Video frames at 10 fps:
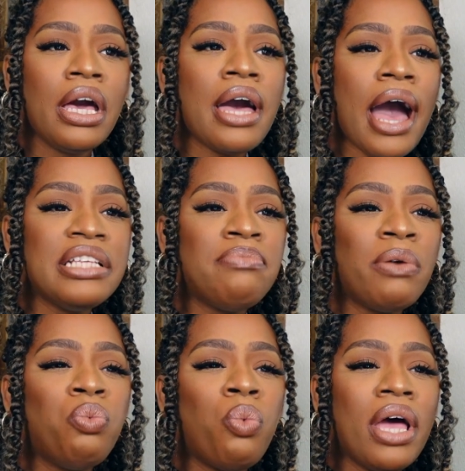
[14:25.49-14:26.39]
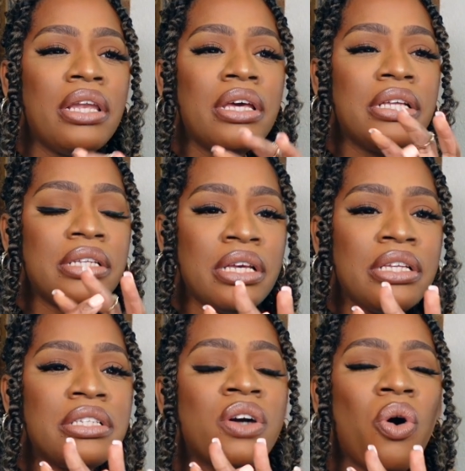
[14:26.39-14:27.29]
Guys, but when it
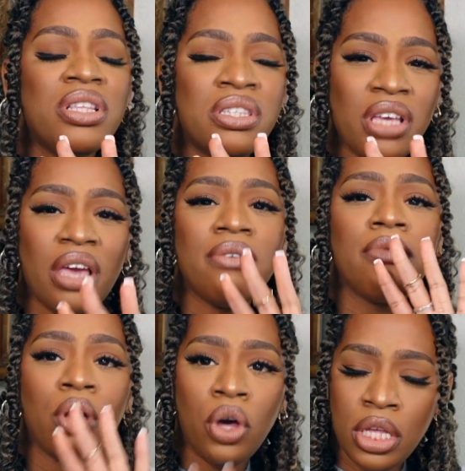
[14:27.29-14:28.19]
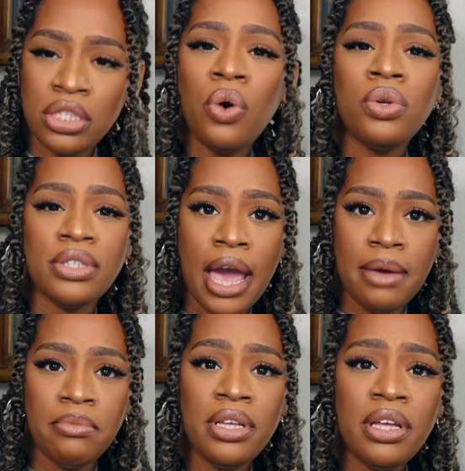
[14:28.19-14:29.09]
is God say it's go
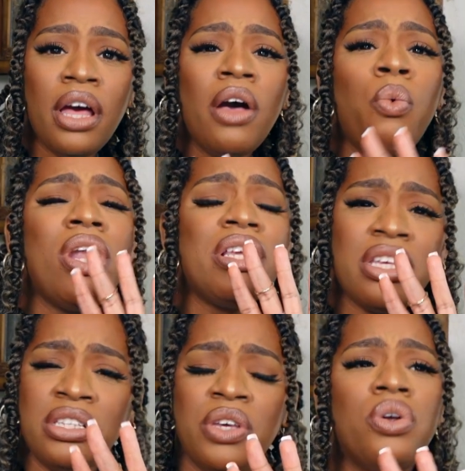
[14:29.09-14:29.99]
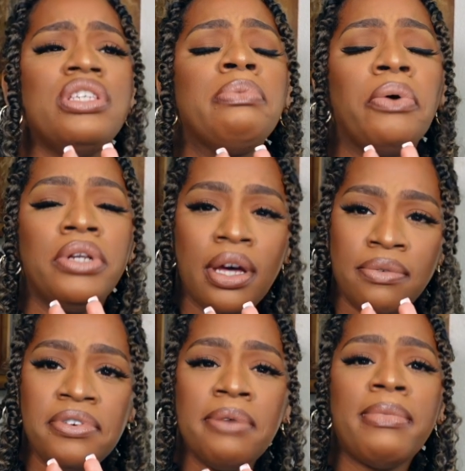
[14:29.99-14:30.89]
time, when it is the Holy Spirit
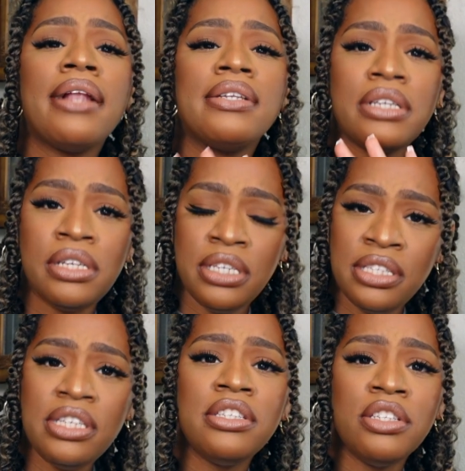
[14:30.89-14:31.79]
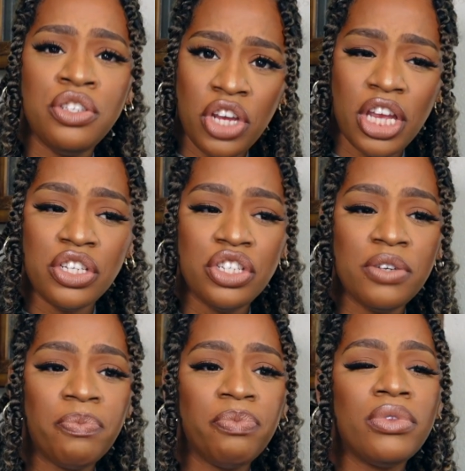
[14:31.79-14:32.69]
confirm that the season
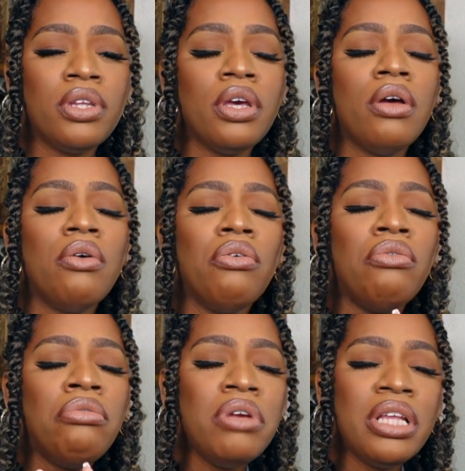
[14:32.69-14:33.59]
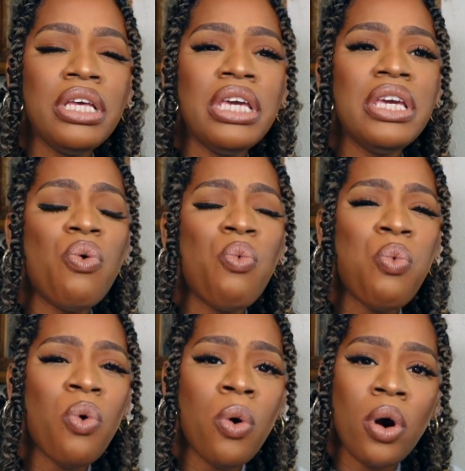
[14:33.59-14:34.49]
change, really
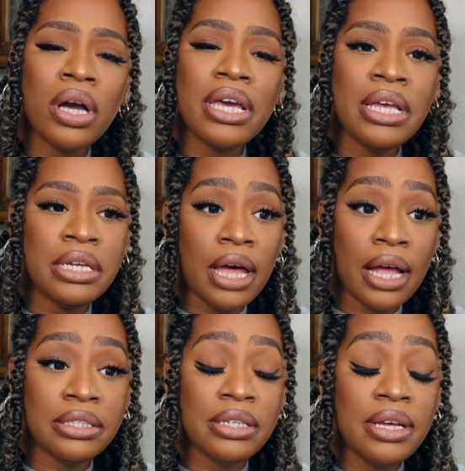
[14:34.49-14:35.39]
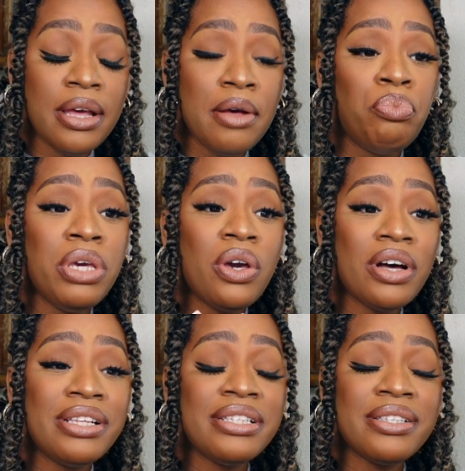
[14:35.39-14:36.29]
walk in that.
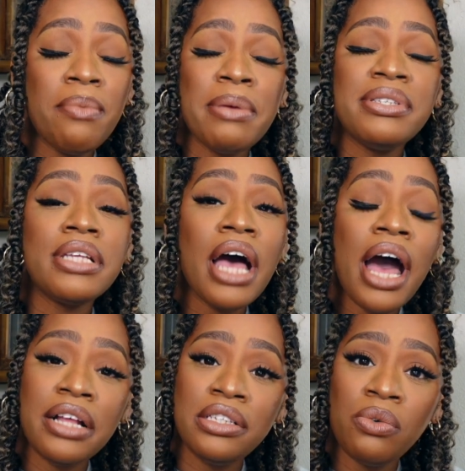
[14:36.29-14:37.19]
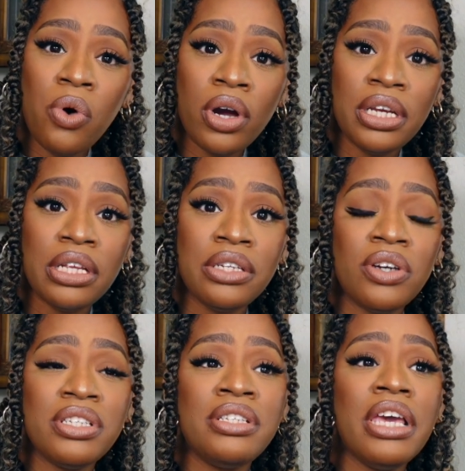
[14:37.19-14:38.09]
Because sometimes it's hard to walk in it,
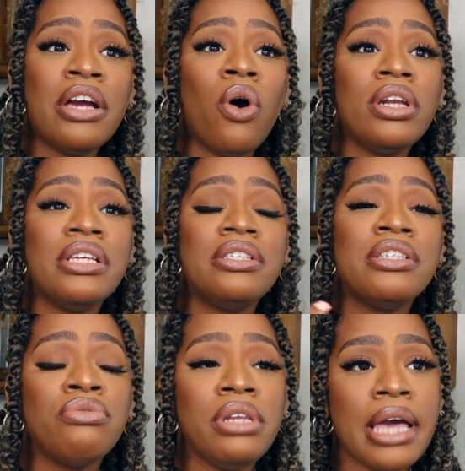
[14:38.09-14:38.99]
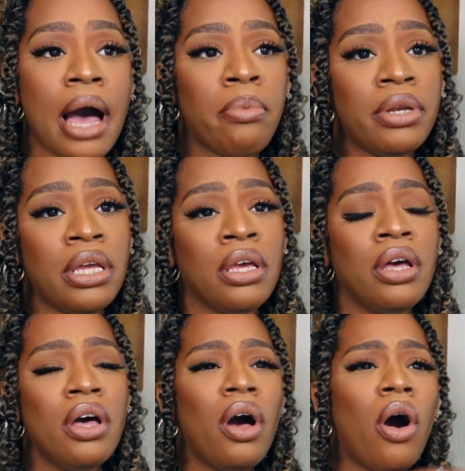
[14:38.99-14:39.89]
because you're saying, God, is this really happening?
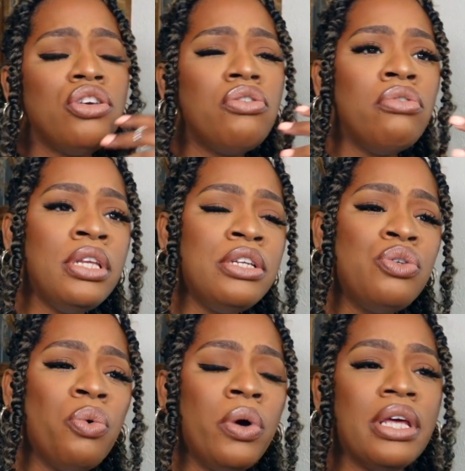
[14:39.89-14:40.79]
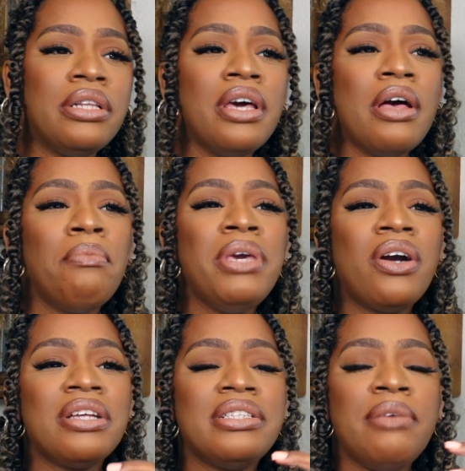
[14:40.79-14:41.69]
Are you really doing it?
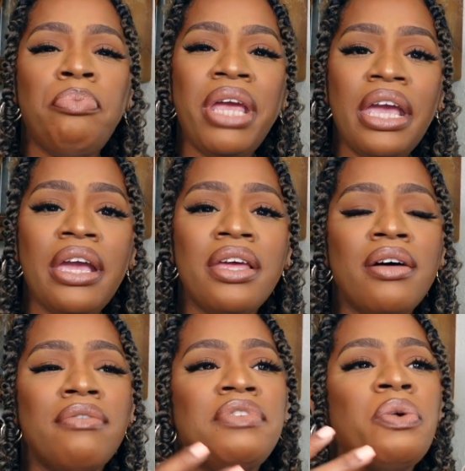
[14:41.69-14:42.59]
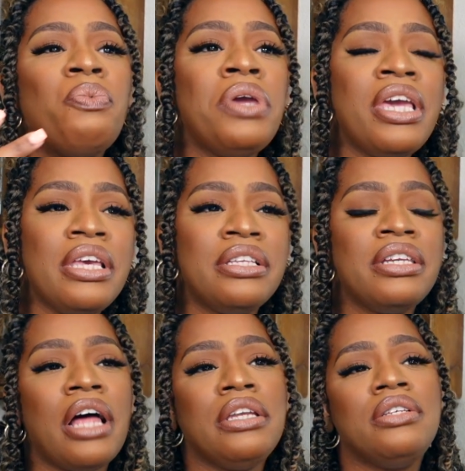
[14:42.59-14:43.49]
Because the pain of the
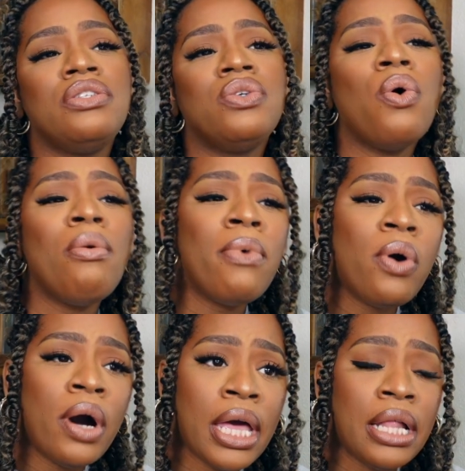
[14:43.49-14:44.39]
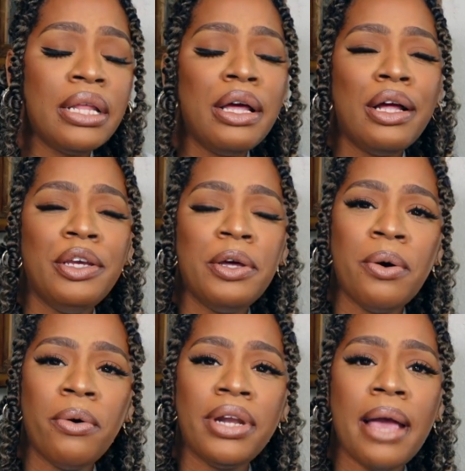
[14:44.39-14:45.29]
waiting and the turmoil, you
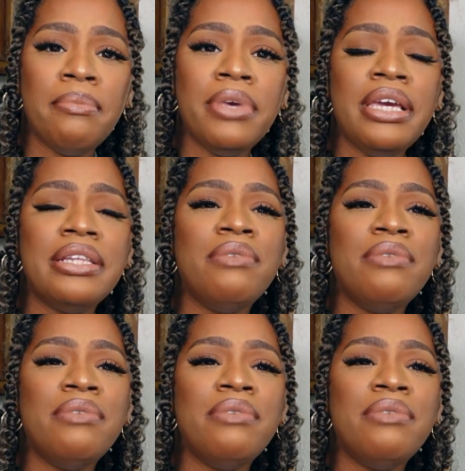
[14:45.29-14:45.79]
know what I mean?